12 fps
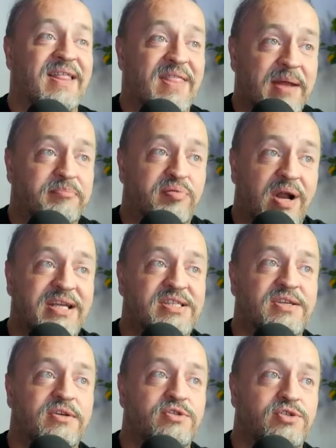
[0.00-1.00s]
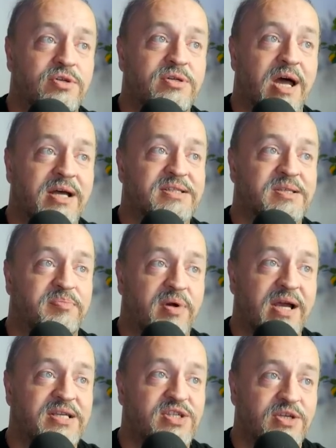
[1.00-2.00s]
that price should not
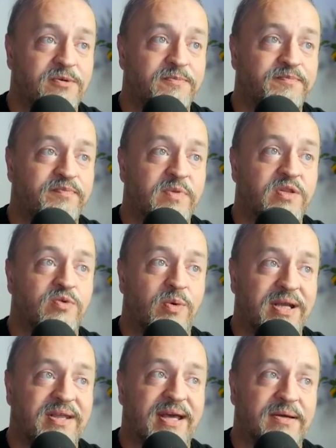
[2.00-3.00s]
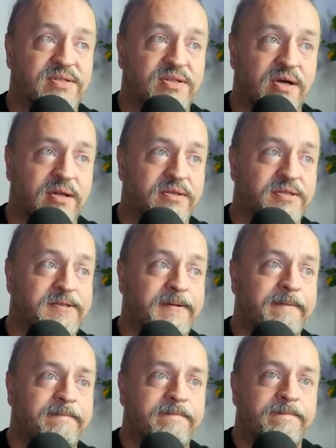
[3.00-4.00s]
surprise you, twenty thousand dollars.
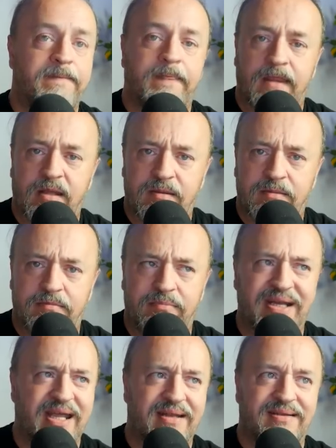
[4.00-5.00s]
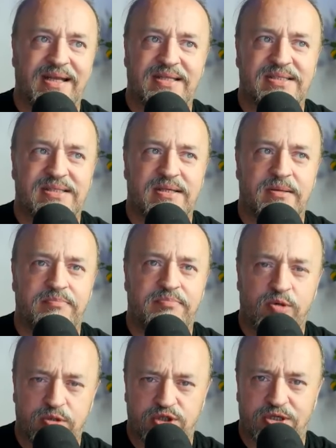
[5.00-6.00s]
But again, that's a
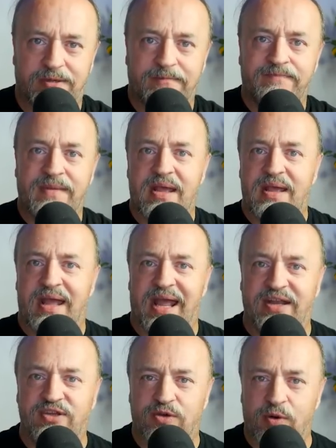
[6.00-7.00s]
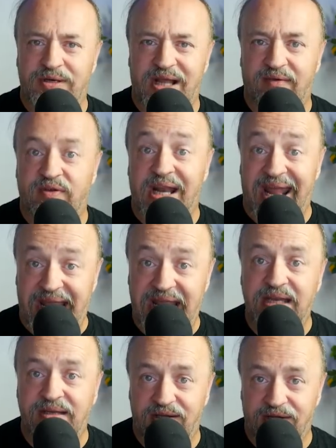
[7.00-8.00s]
Porsche. And you're going to have an
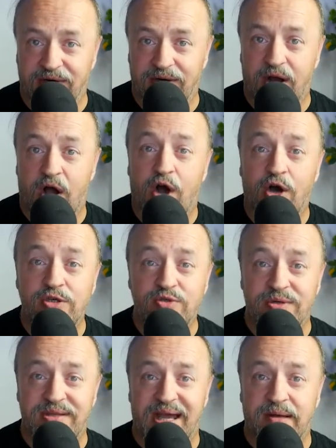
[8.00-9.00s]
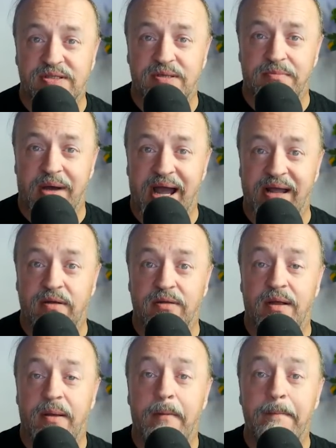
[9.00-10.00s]
eight-year, one hundred thousand
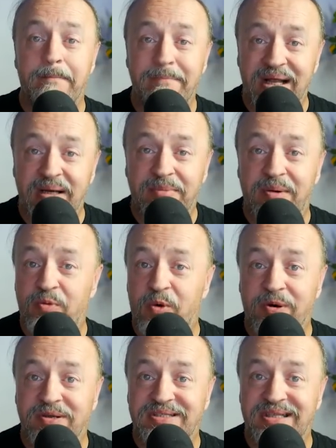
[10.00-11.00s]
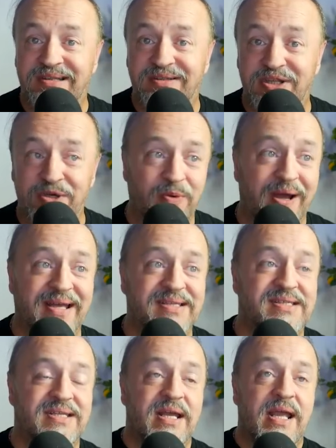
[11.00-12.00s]
mile minimum warranty in the U
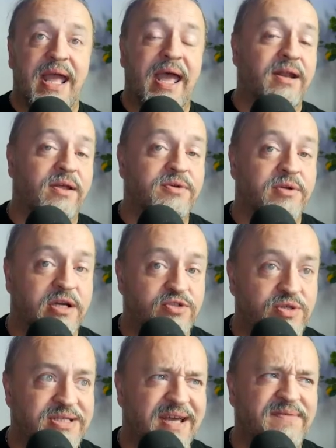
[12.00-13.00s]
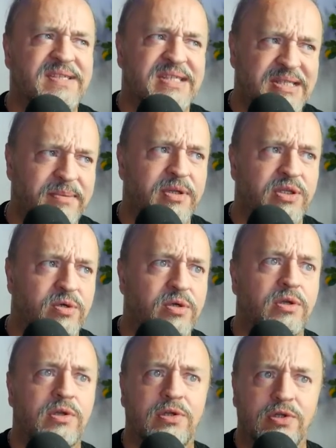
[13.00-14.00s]
S, and other countries have
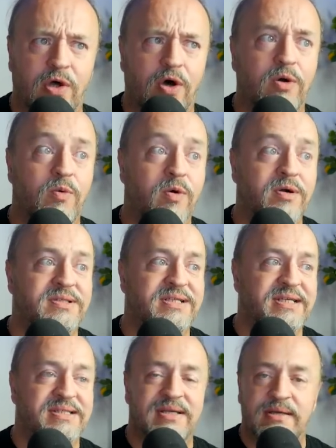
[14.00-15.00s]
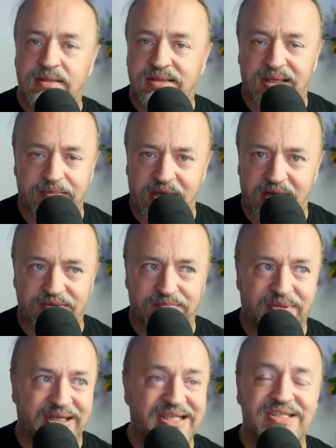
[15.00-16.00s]
similar long warranties. Some
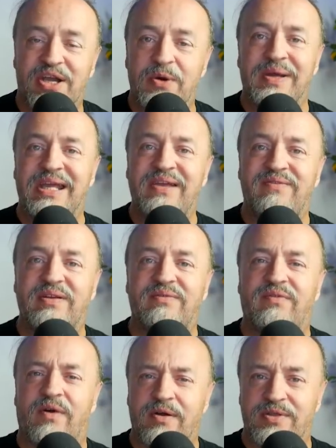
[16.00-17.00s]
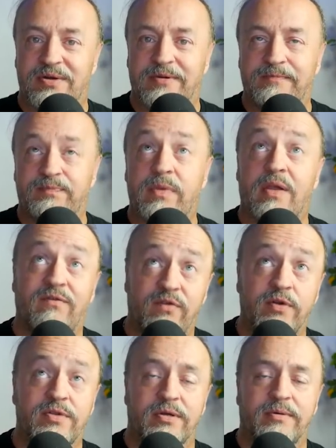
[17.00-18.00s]
companies go even farther,
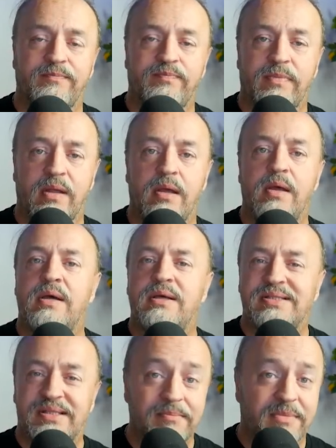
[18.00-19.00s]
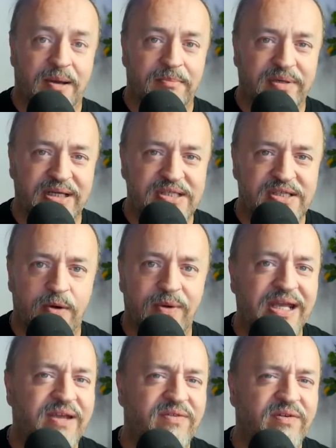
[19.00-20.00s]
further. Some companies go
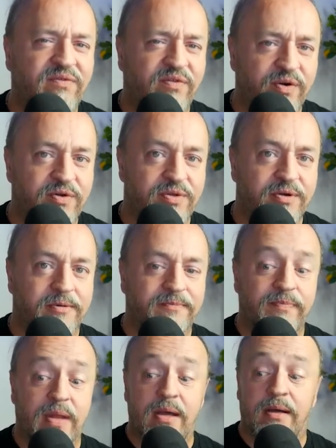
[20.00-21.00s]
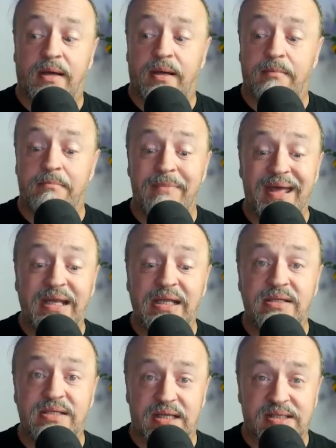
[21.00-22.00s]
even further. Uh,
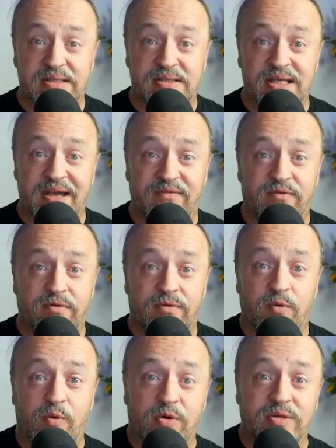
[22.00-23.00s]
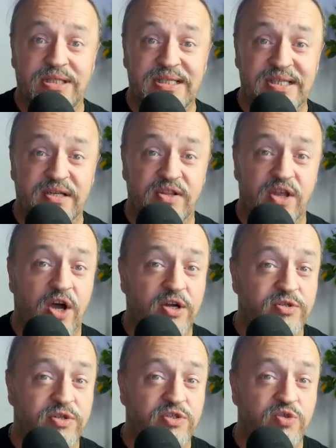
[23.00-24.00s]
many Teslas have warranties into the one
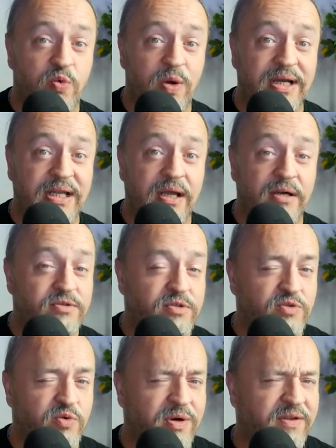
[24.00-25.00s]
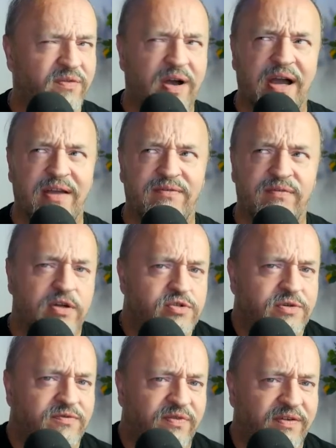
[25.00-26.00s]
hundred twenty, one hundred twenty-five, one
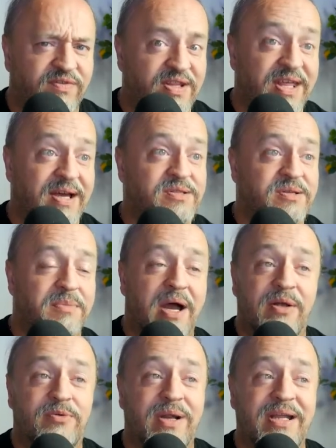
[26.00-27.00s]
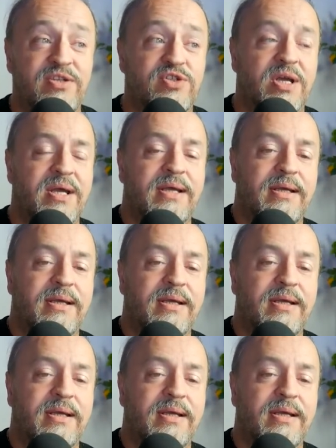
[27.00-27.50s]
hundred fifty thousand mile range.